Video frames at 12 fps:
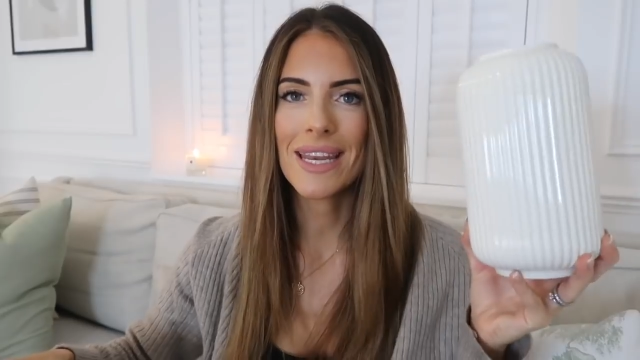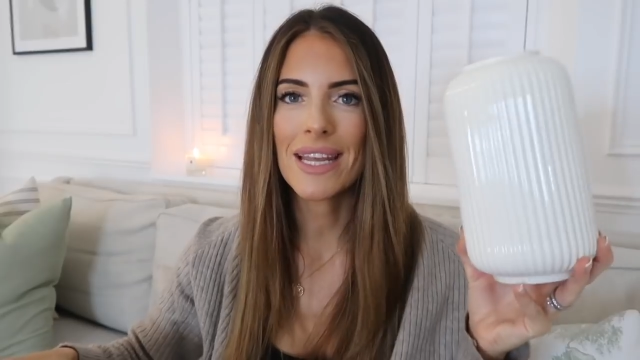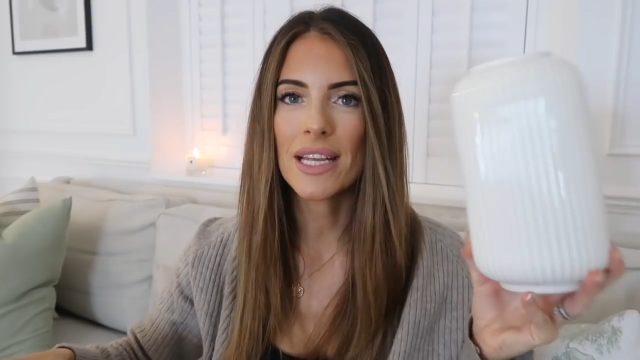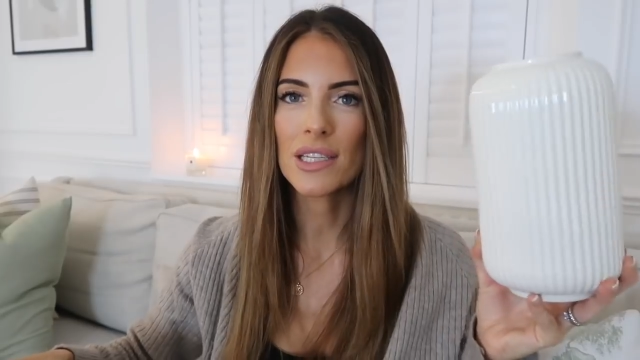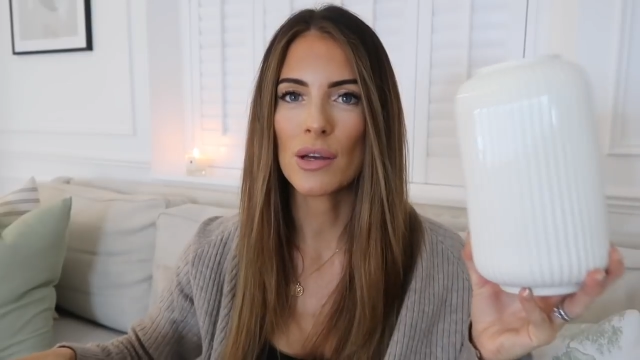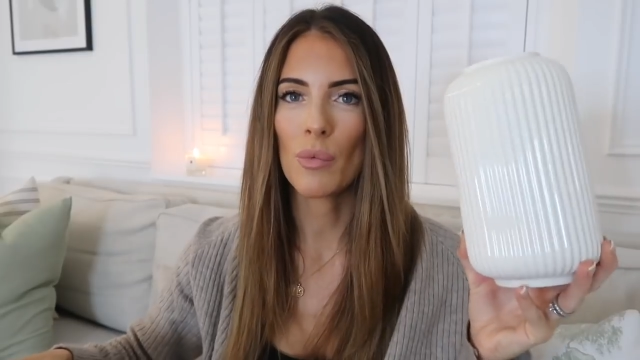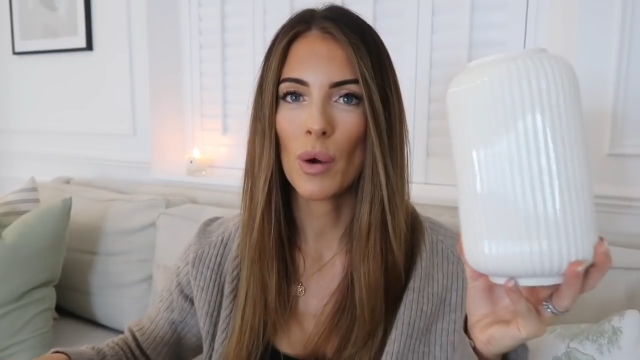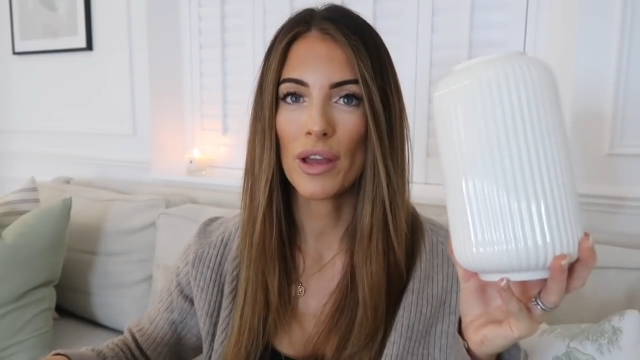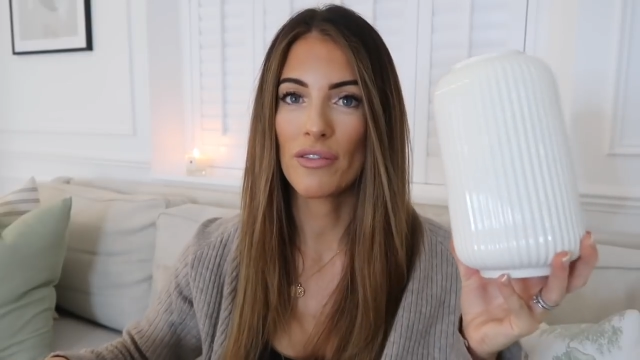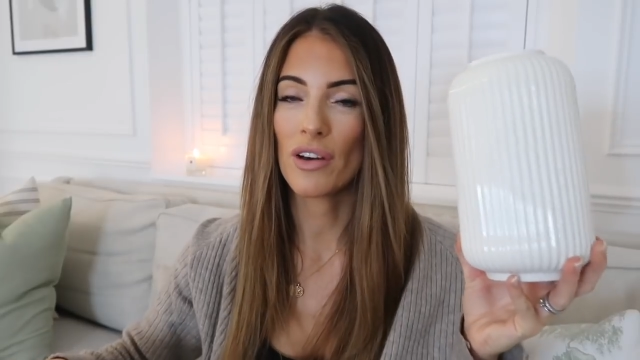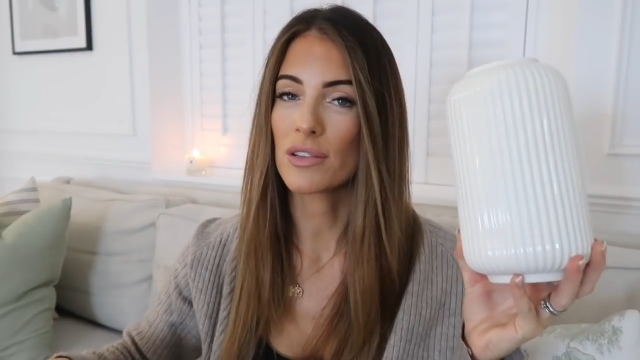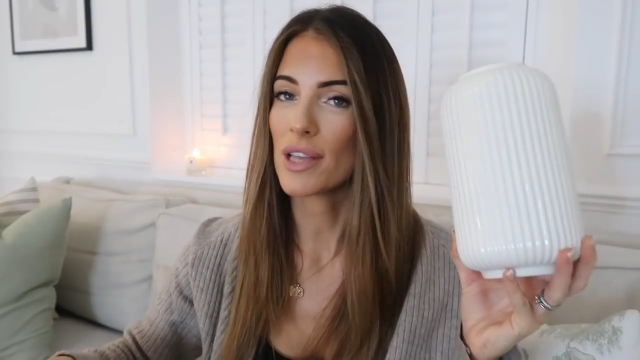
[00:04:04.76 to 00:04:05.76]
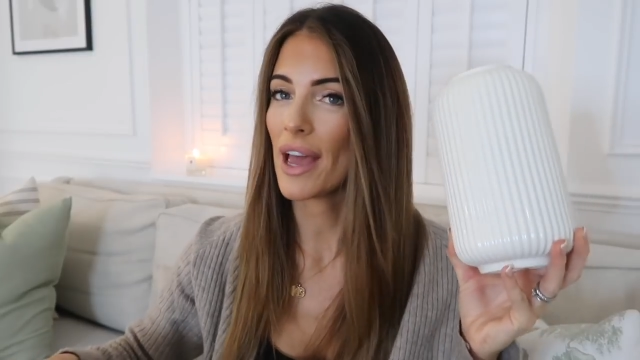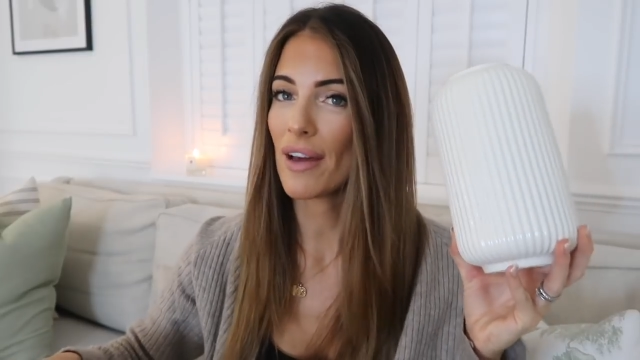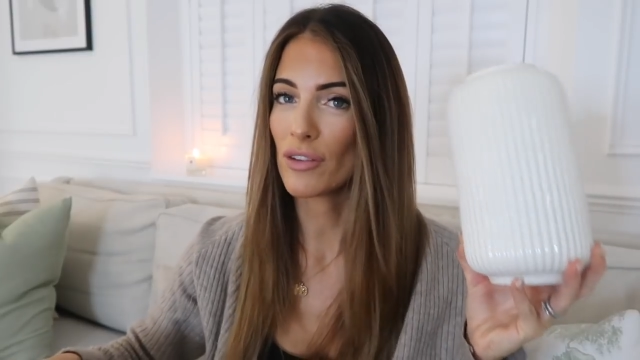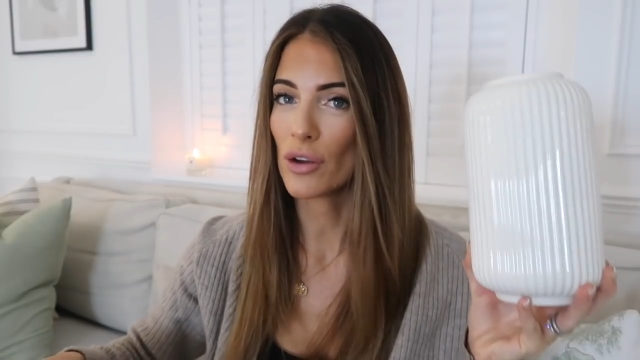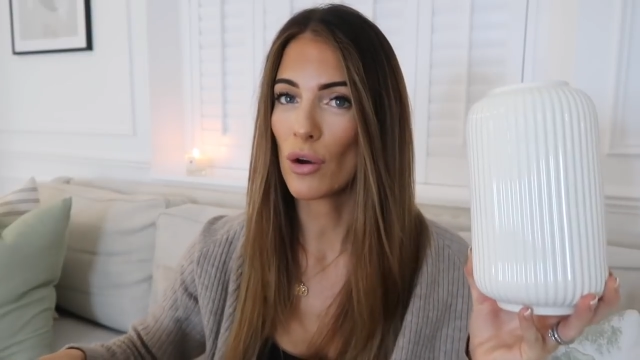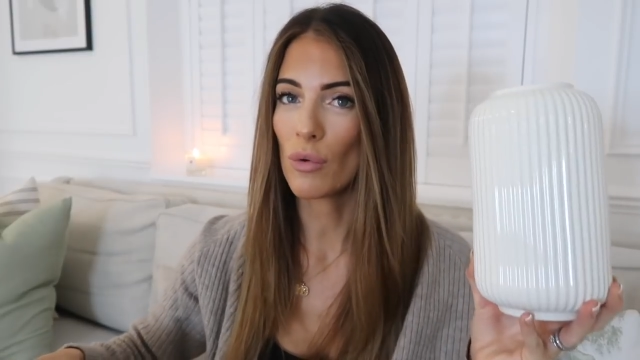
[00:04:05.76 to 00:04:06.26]
need a white vase. I
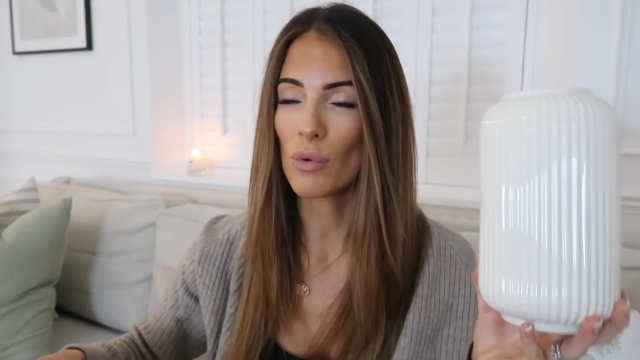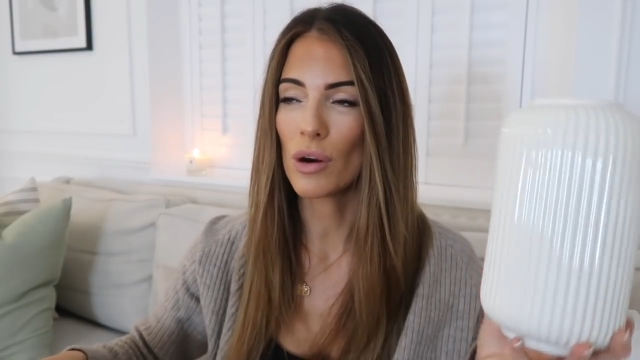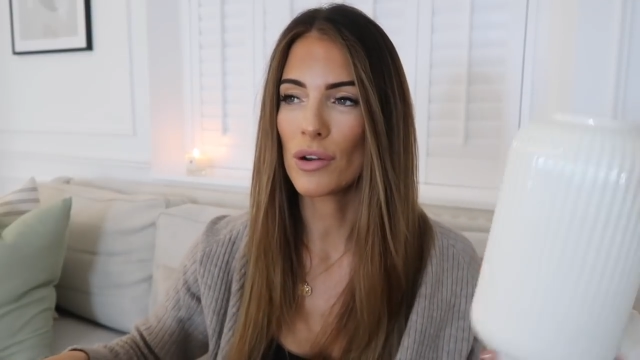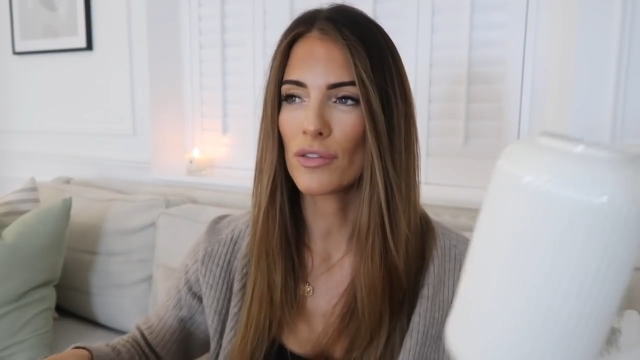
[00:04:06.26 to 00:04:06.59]
haven't got one.